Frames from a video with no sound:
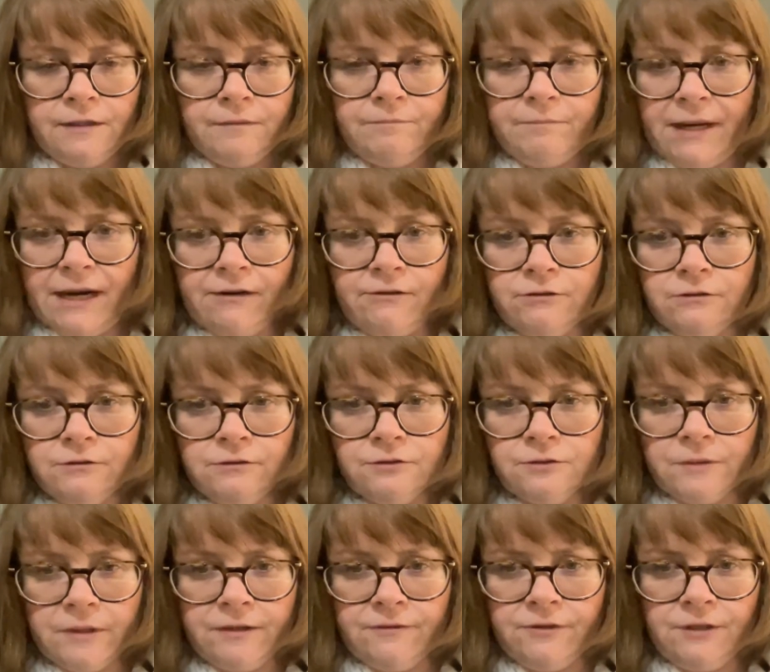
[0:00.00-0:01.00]
Barrels,
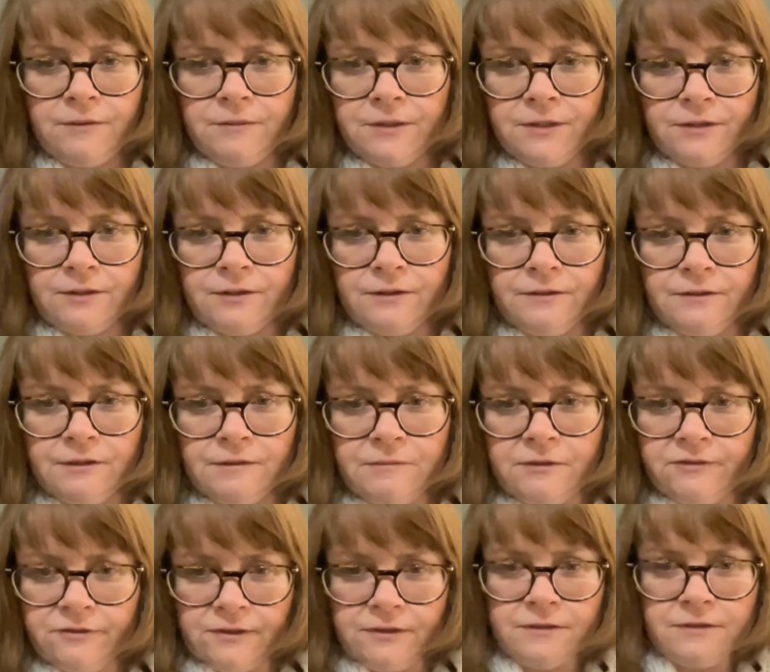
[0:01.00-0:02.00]
whatever you want to call them,
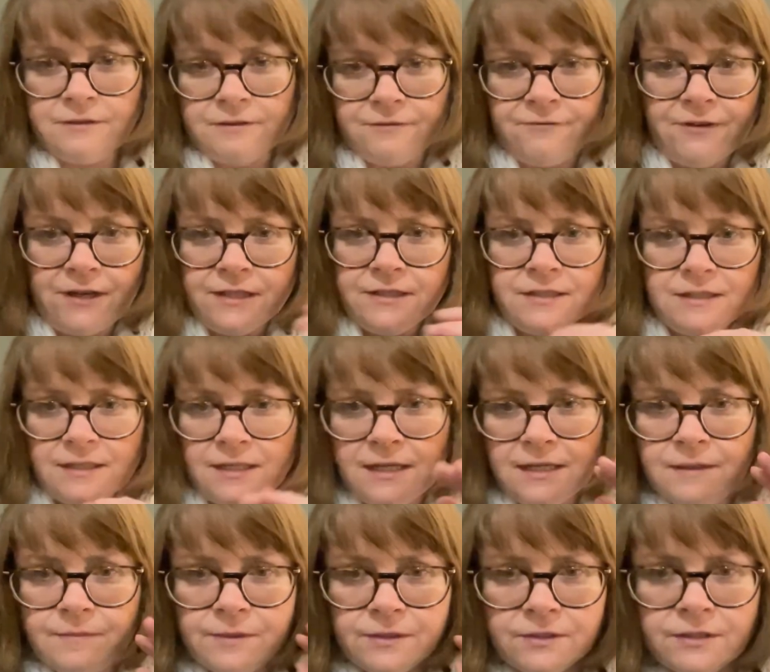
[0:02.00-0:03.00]
if it's offended
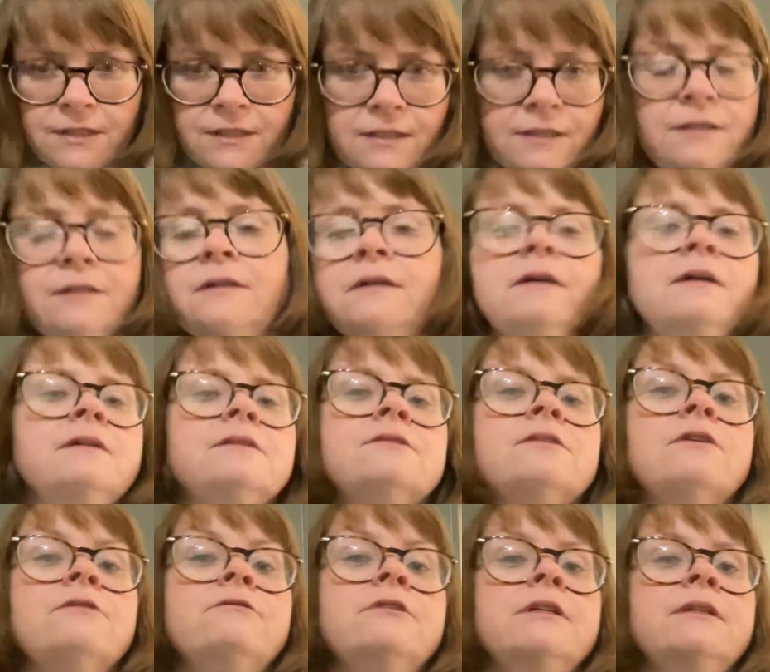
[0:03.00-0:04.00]
anybody.
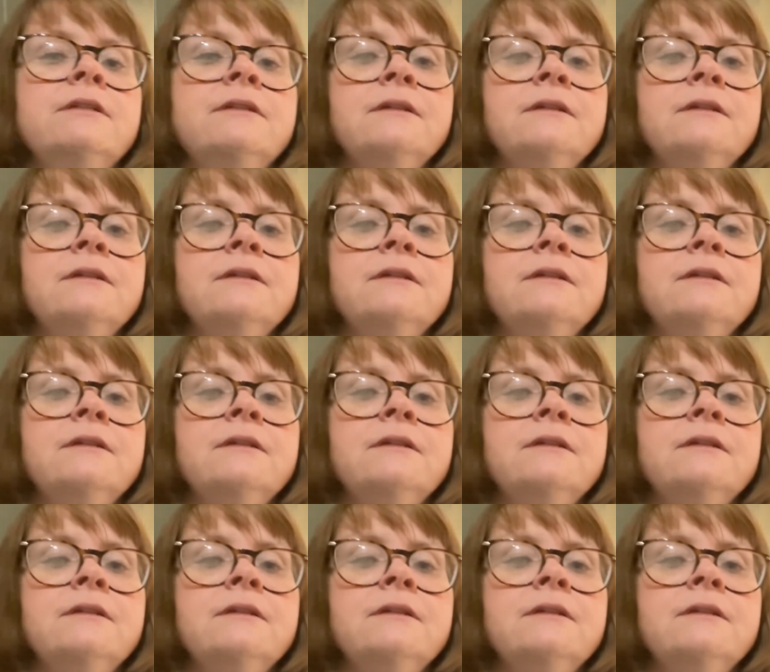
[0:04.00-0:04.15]
Sorry.